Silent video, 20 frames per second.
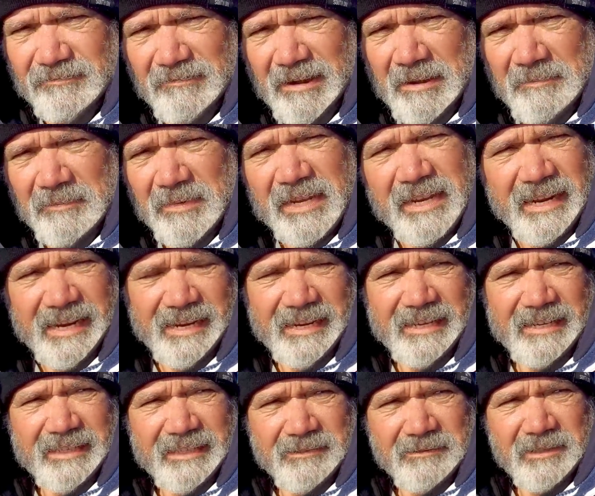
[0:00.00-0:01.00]
grab me
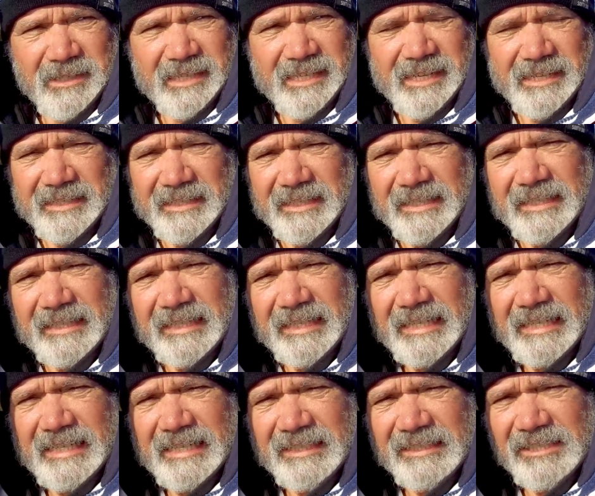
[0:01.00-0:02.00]
when I get near
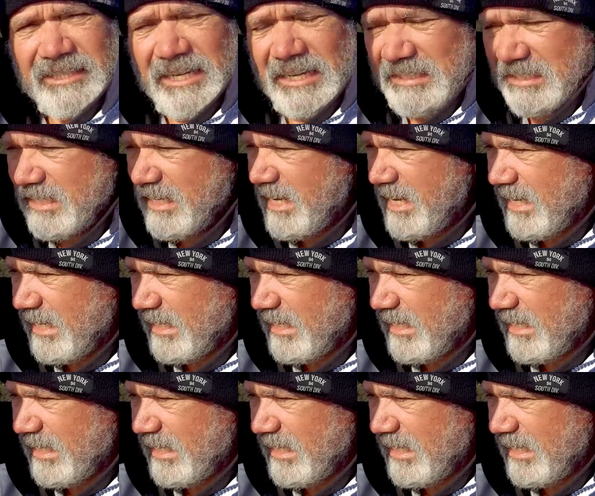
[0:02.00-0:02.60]
the uh, jetty.